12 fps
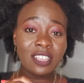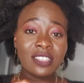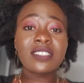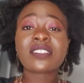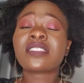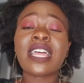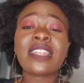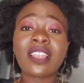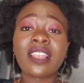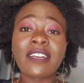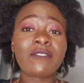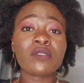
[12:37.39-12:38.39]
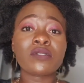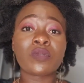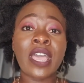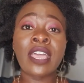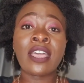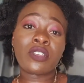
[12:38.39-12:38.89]
There's certain levels
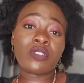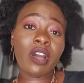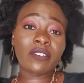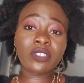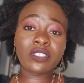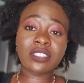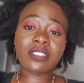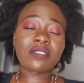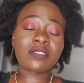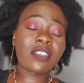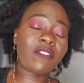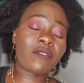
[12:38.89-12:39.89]
where you have to adjust yourself.